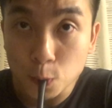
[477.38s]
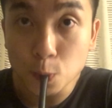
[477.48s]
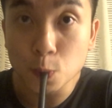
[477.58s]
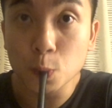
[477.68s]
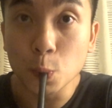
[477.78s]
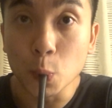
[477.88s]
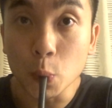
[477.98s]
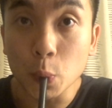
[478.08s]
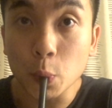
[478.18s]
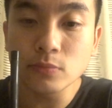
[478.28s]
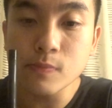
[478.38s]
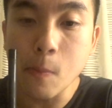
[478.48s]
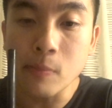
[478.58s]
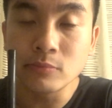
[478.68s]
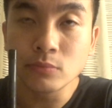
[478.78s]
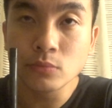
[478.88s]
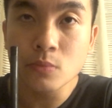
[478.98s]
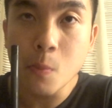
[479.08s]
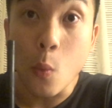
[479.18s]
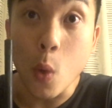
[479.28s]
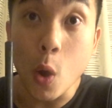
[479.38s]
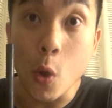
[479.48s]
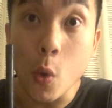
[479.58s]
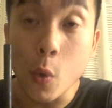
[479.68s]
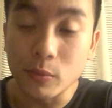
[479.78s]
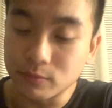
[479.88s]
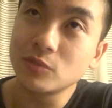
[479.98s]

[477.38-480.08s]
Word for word: Whoa. That means. Whoa.